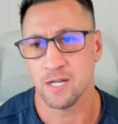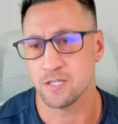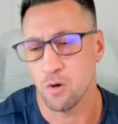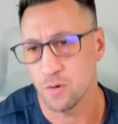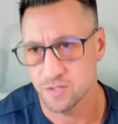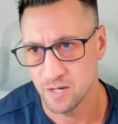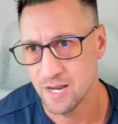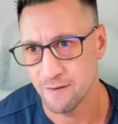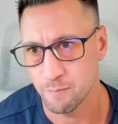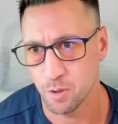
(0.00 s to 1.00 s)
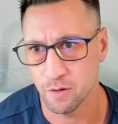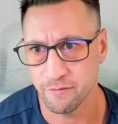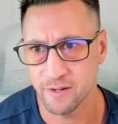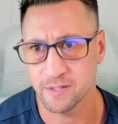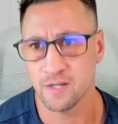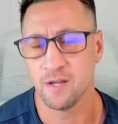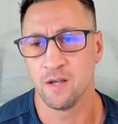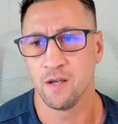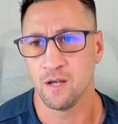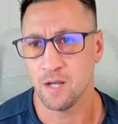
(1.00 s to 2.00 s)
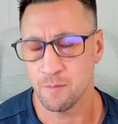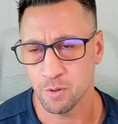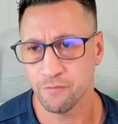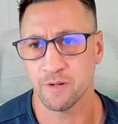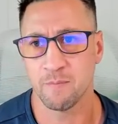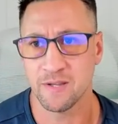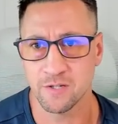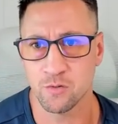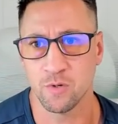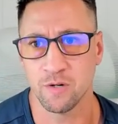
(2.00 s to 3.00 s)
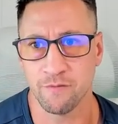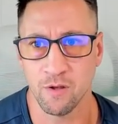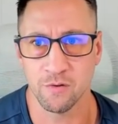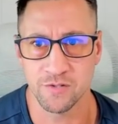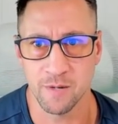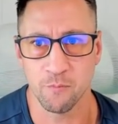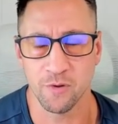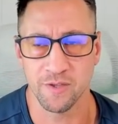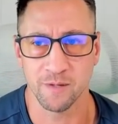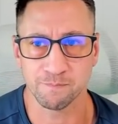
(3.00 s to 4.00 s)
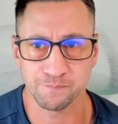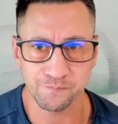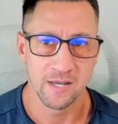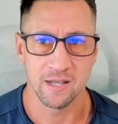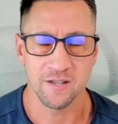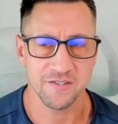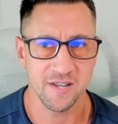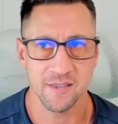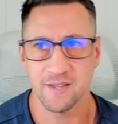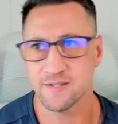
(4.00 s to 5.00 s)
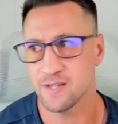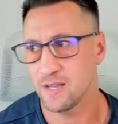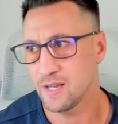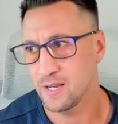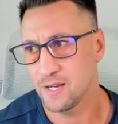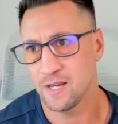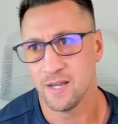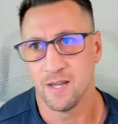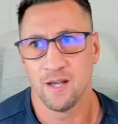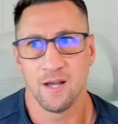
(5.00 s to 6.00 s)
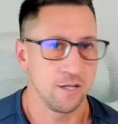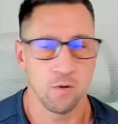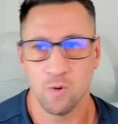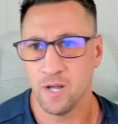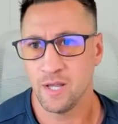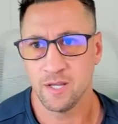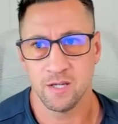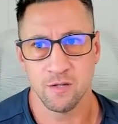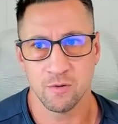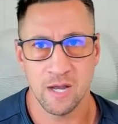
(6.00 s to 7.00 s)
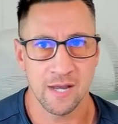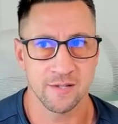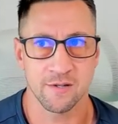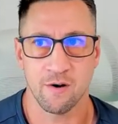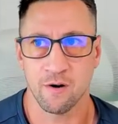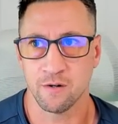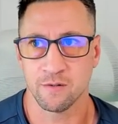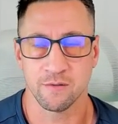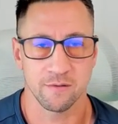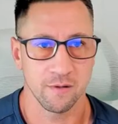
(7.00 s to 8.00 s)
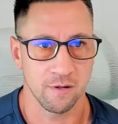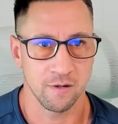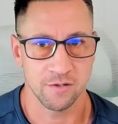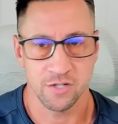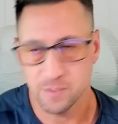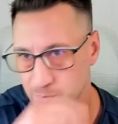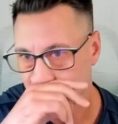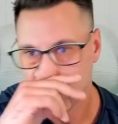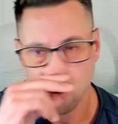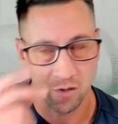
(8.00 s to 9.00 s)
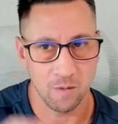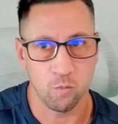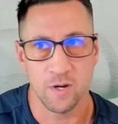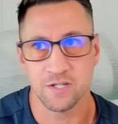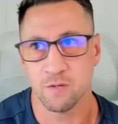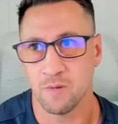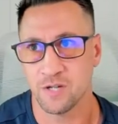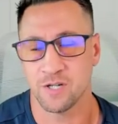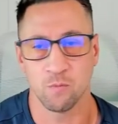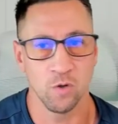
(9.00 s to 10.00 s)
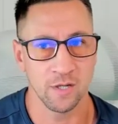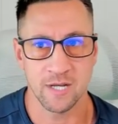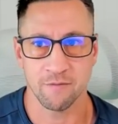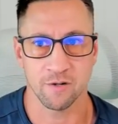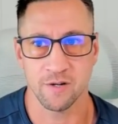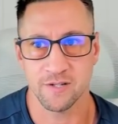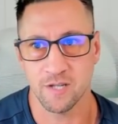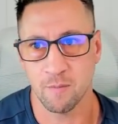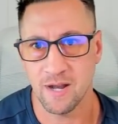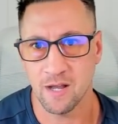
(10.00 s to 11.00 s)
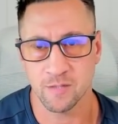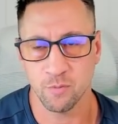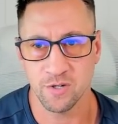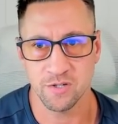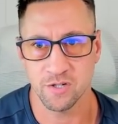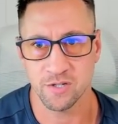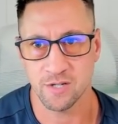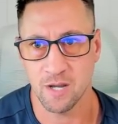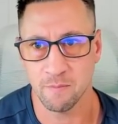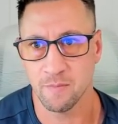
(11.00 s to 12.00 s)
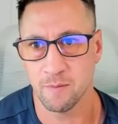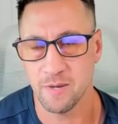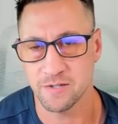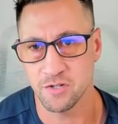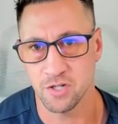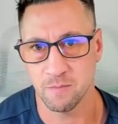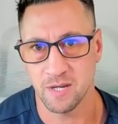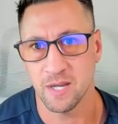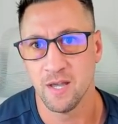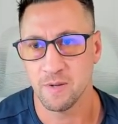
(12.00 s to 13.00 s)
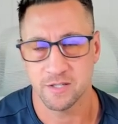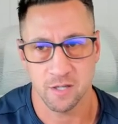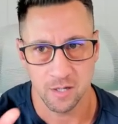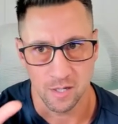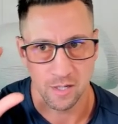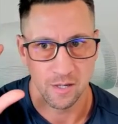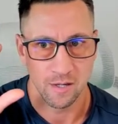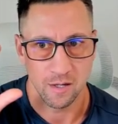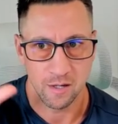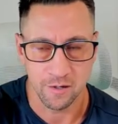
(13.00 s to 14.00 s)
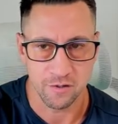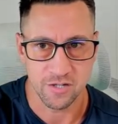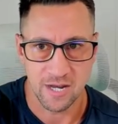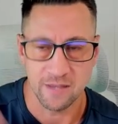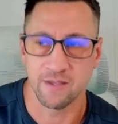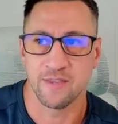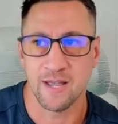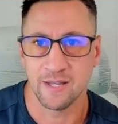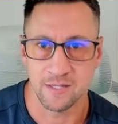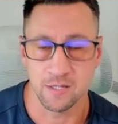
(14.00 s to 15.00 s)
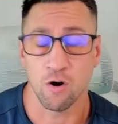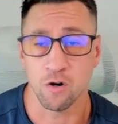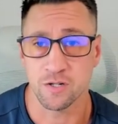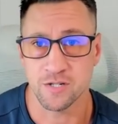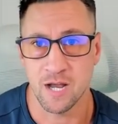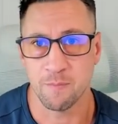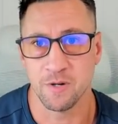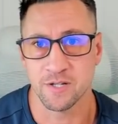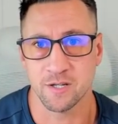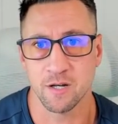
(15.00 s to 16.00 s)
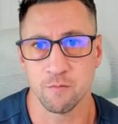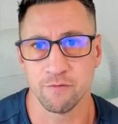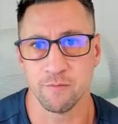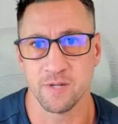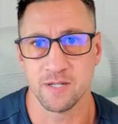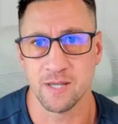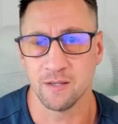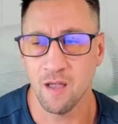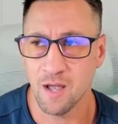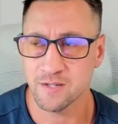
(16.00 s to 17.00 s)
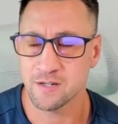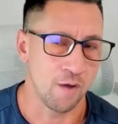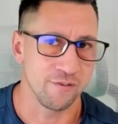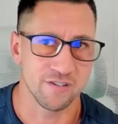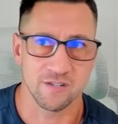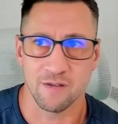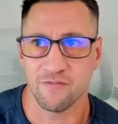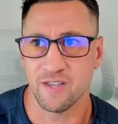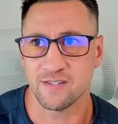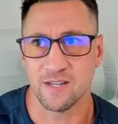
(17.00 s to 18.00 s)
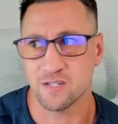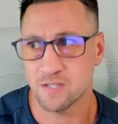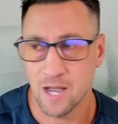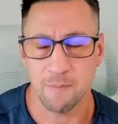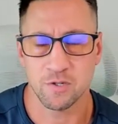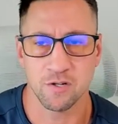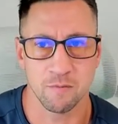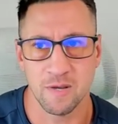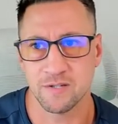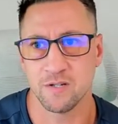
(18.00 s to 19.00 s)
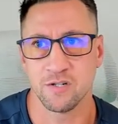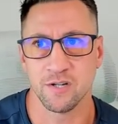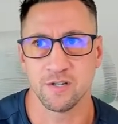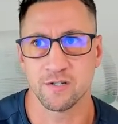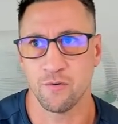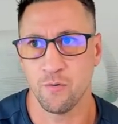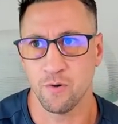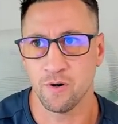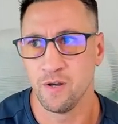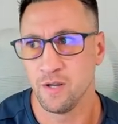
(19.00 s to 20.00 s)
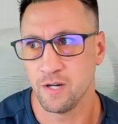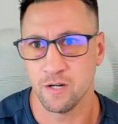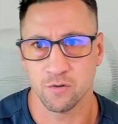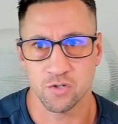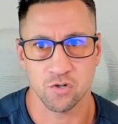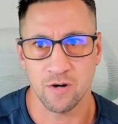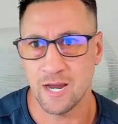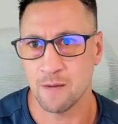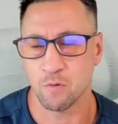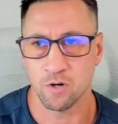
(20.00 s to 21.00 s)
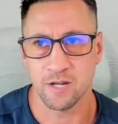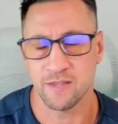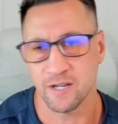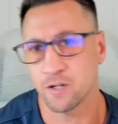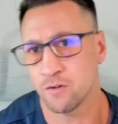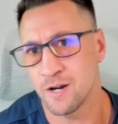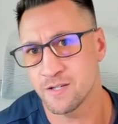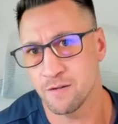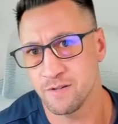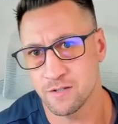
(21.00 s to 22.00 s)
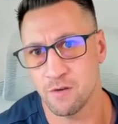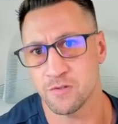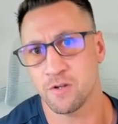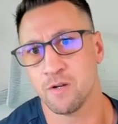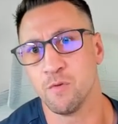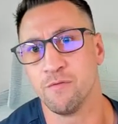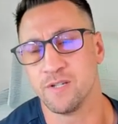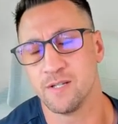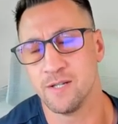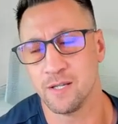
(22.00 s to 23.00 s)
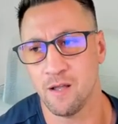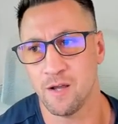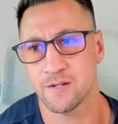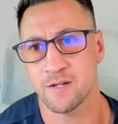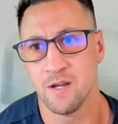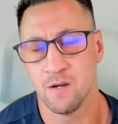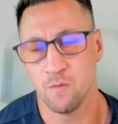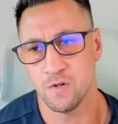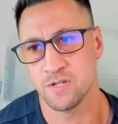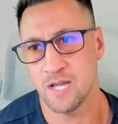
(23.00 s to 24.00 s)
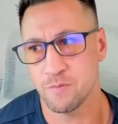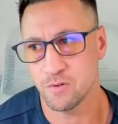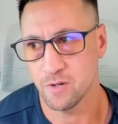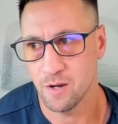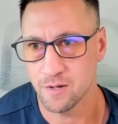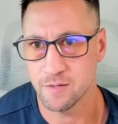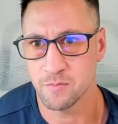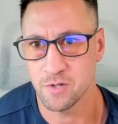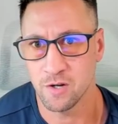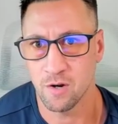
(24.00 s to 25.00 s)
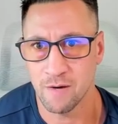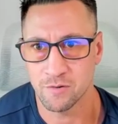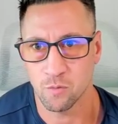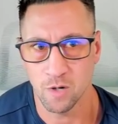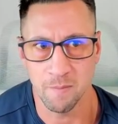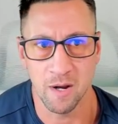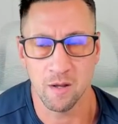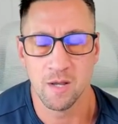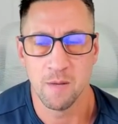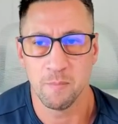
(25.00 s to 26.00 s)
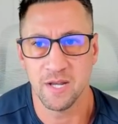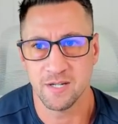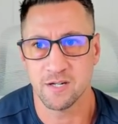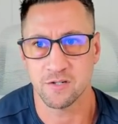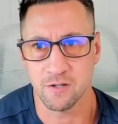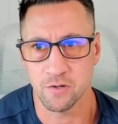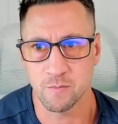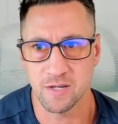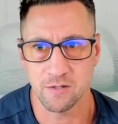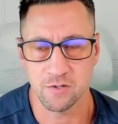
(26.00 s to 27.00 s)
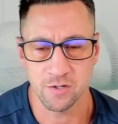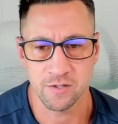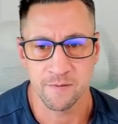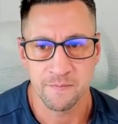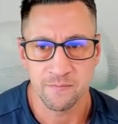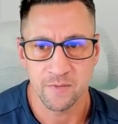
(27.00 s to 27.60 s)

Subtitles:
It's always going to have a perfect message when it follows up with them. Now, let's say they say, you know what, you guys are just been following up way too much. I'm really never going to sell my house. Please just stop messaging me. It's going to understand that that is a hard stop, and it's going to move them to dead loss. Obviously, if they say stop to your messages, or scram or anything aggressive, it's also going to move it to dead loss, which is absolutely awesome. So you don't have to worry about paying attention to those messages.